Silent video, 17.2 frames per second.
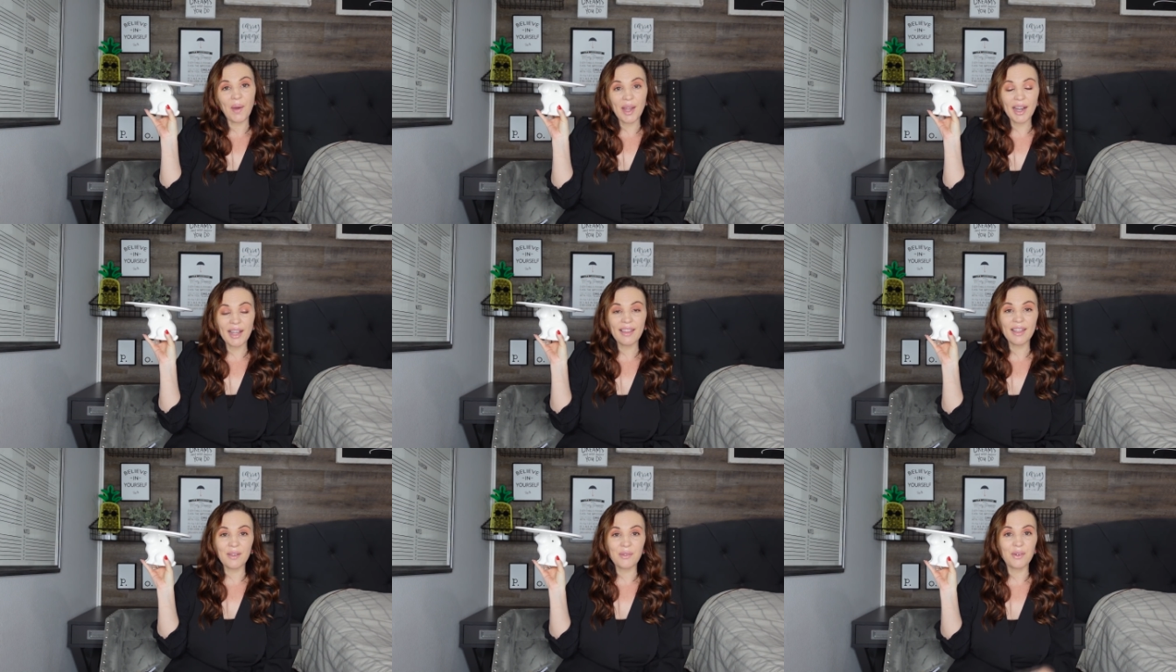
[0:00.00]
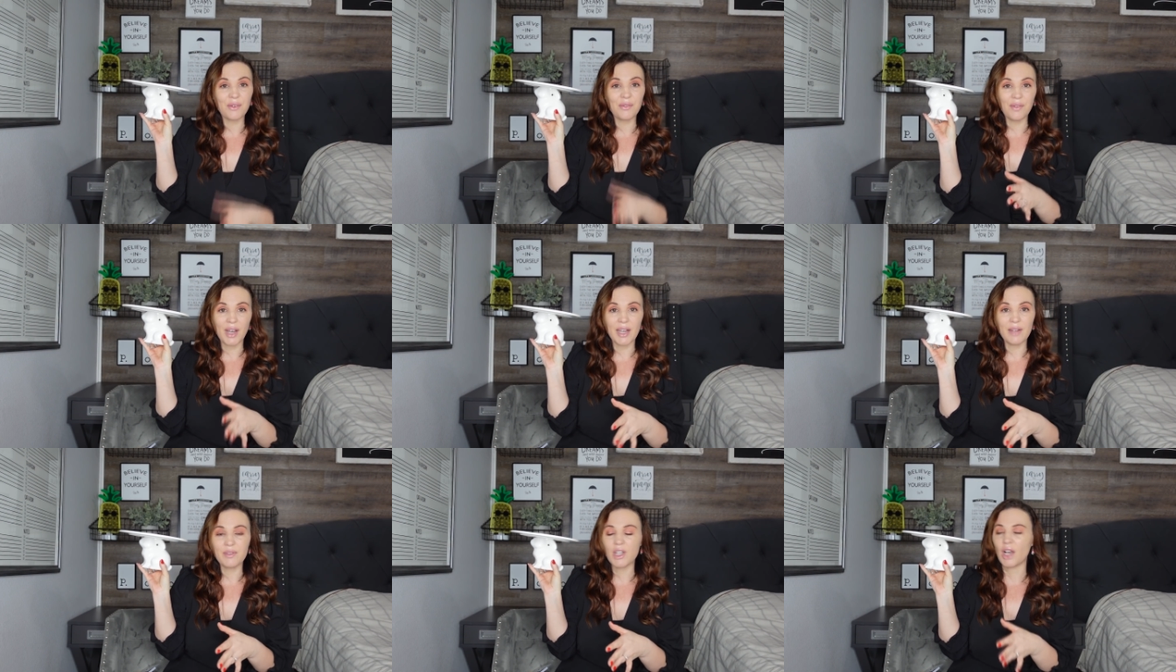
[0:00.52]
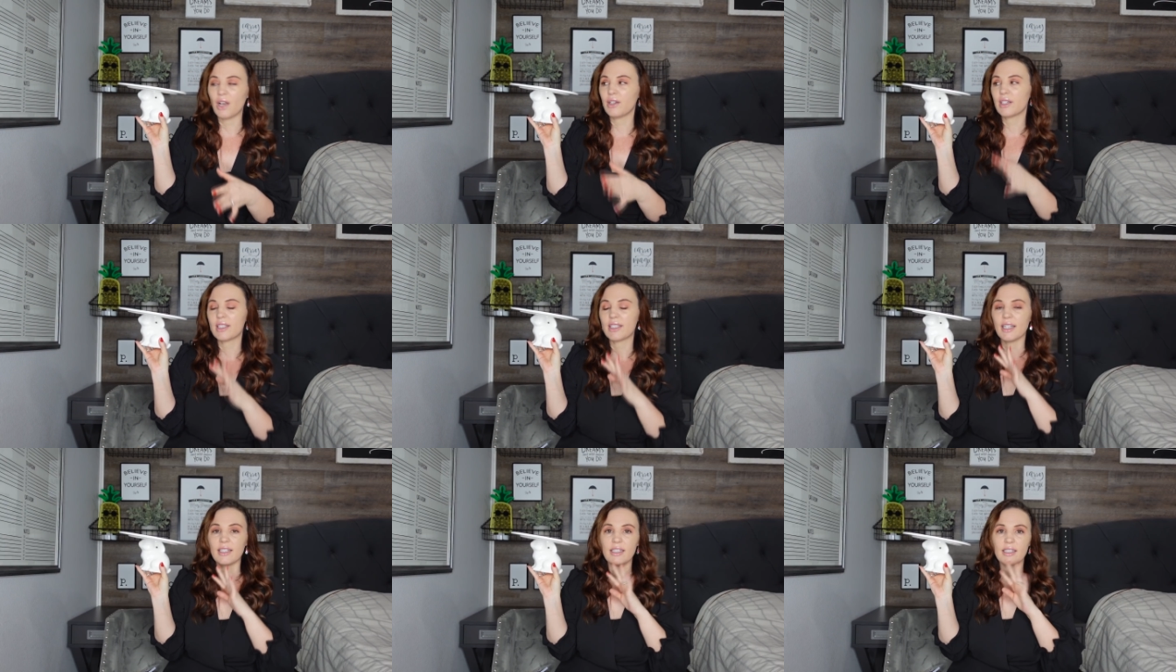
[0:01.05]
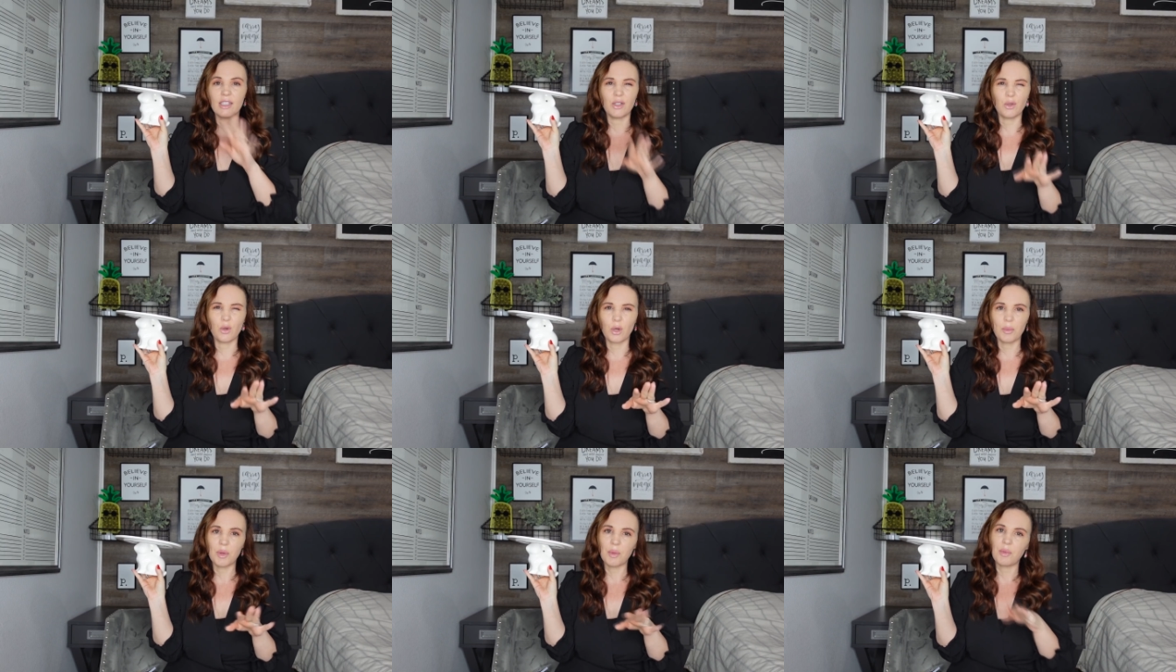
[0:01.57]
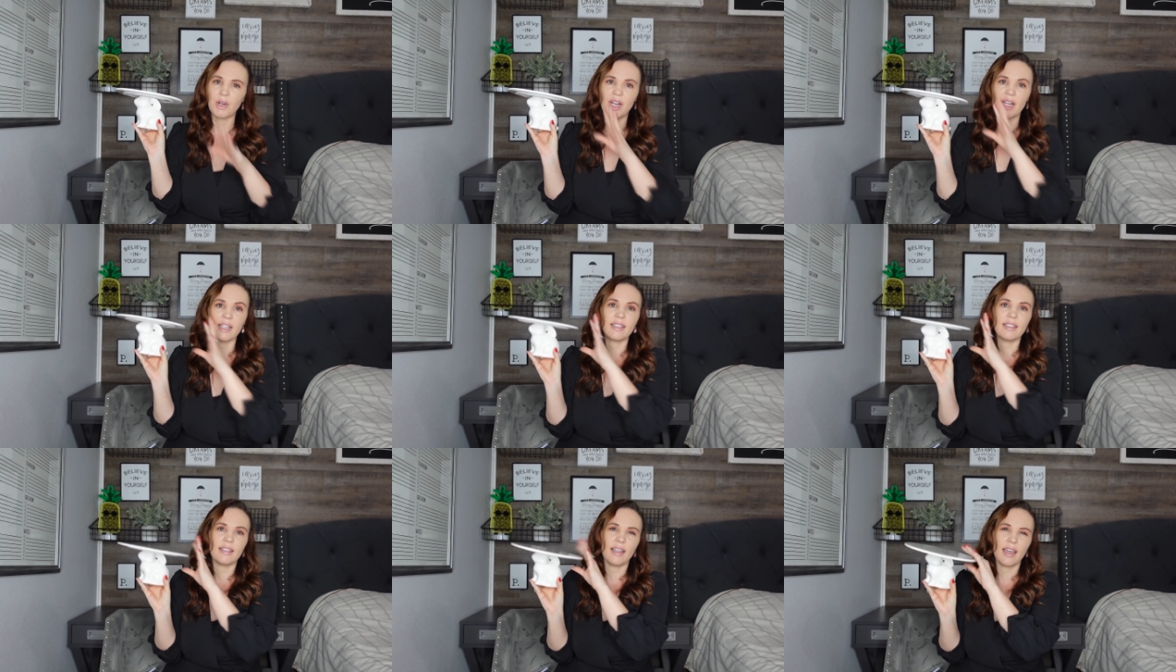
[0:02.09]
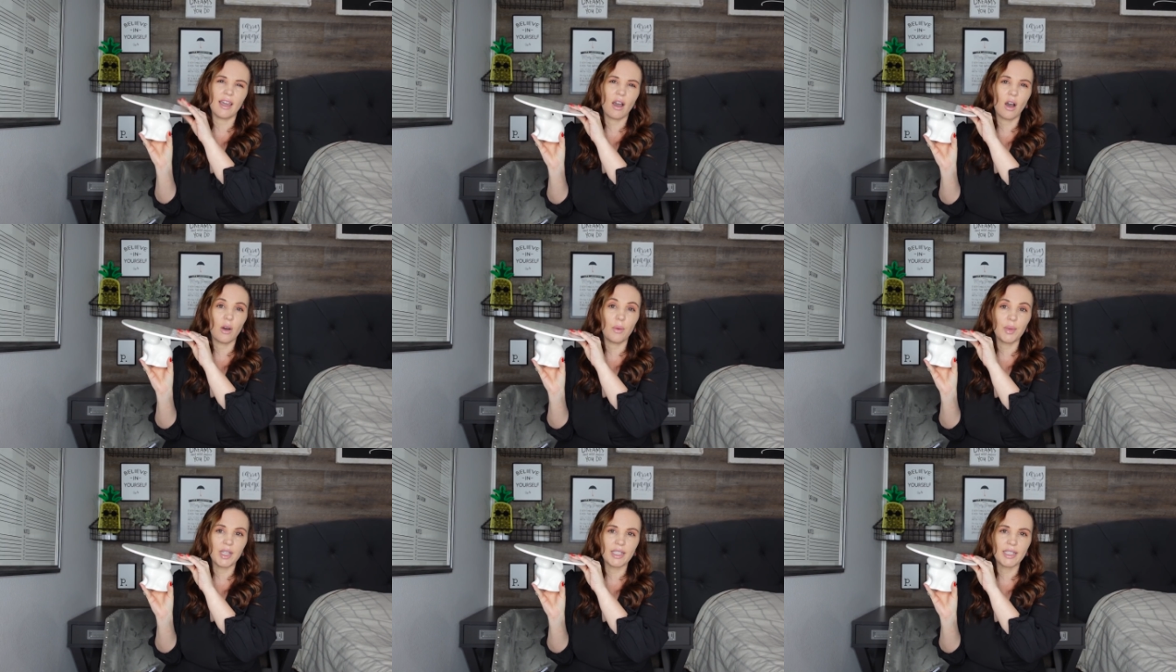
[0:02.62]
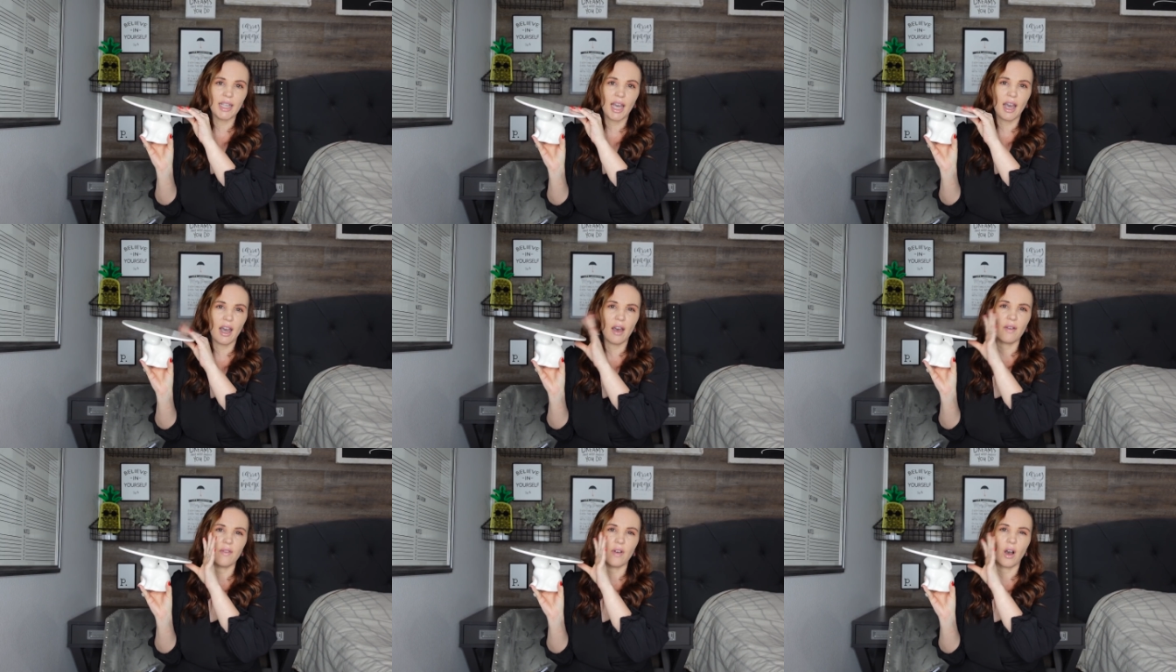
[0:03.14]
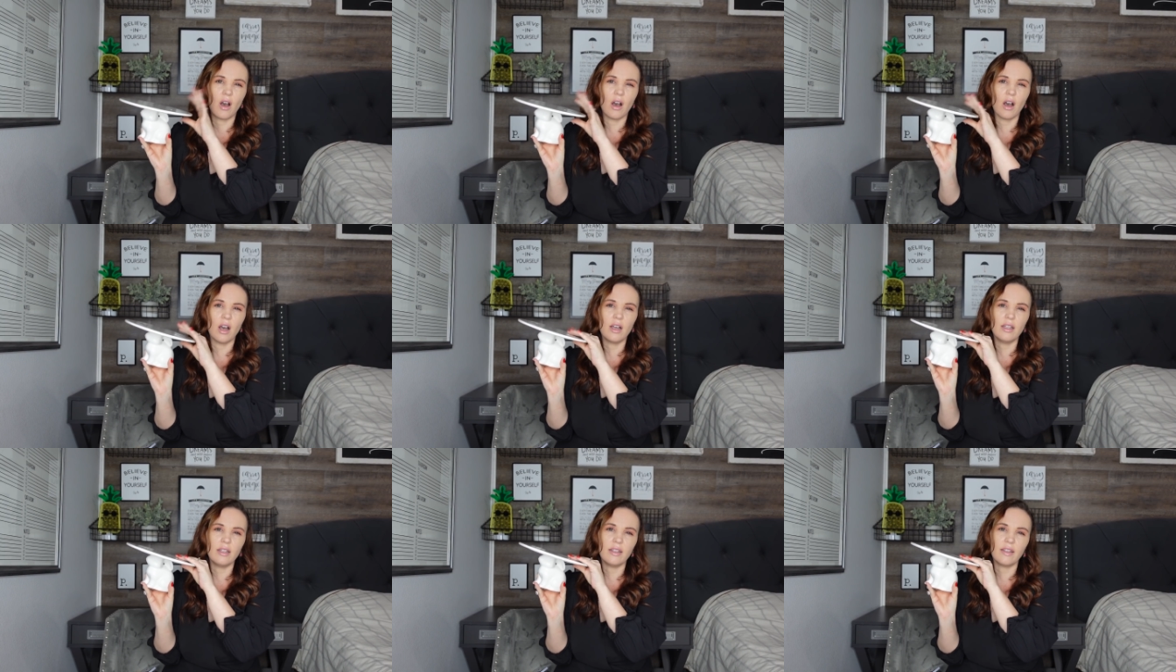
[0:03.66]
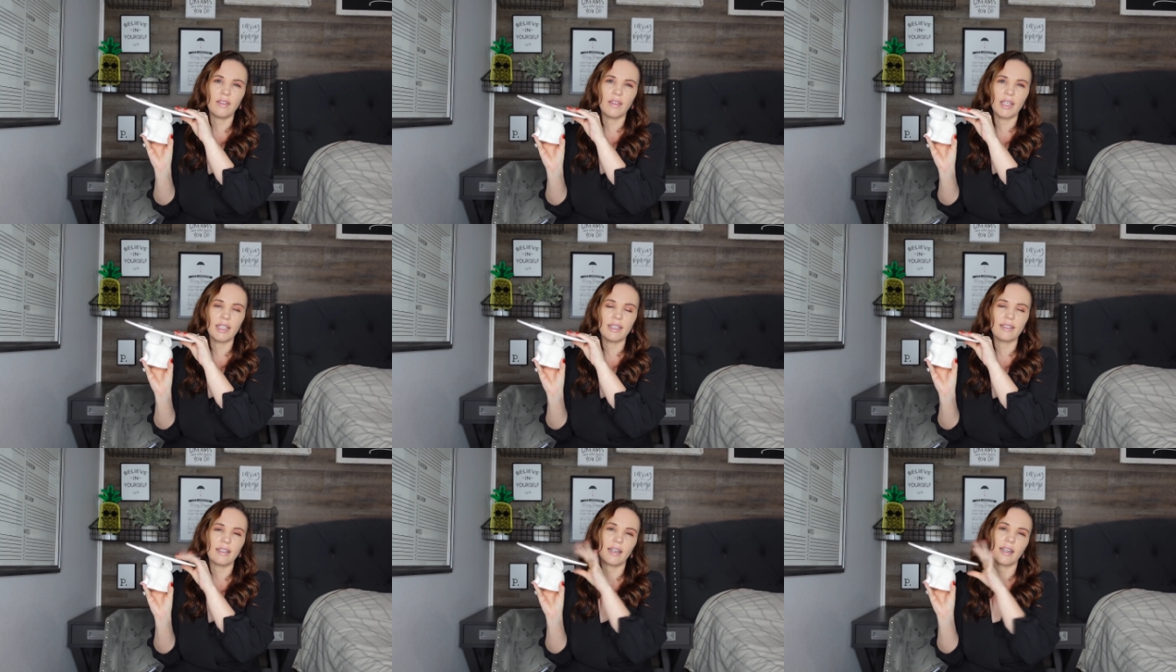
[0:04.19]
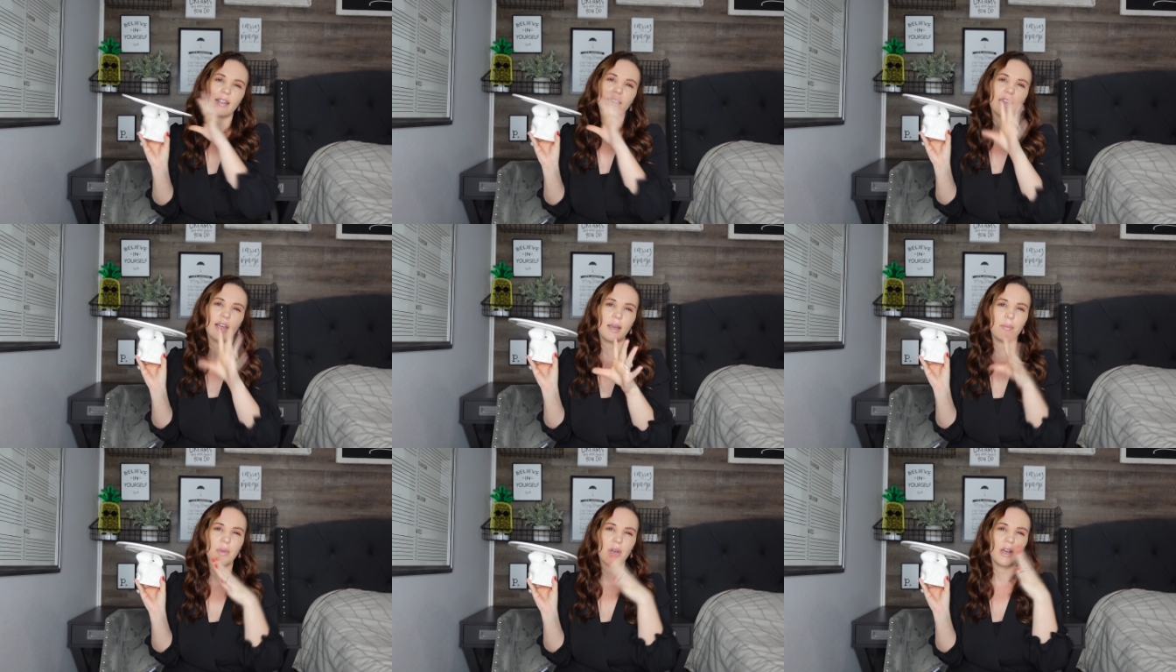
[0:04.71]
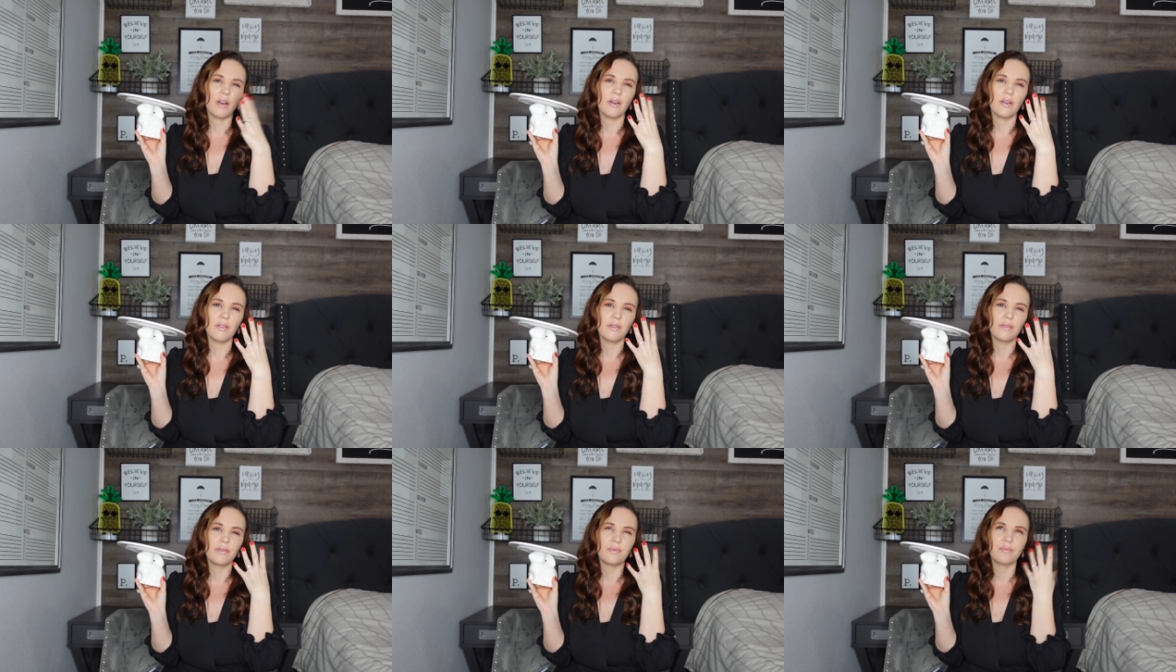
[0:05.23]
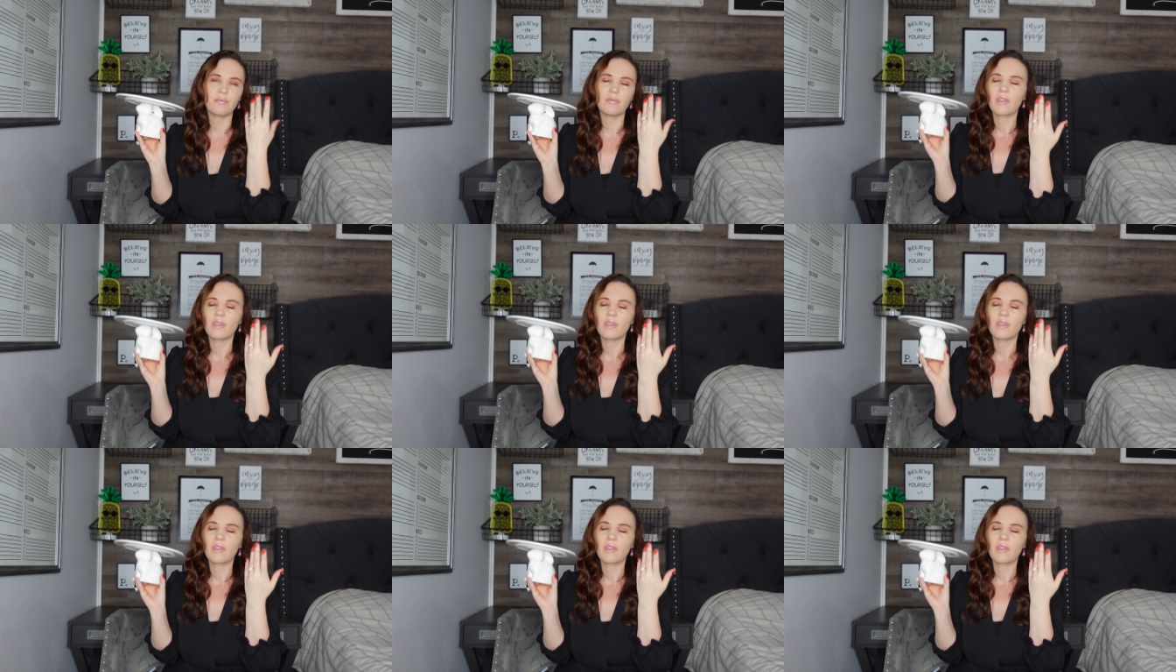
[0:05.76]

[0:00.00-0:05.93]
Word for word: and I think for $5 that's the normal price they always have on these like type of